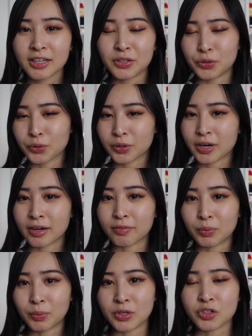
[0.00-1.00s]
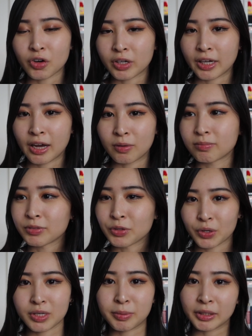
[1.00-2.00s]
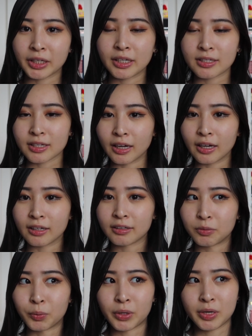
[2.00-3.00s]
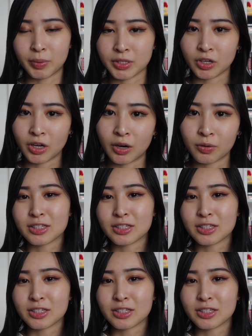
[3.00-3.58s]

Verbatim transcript: you're kind of the one charting out your experience and where you want to go.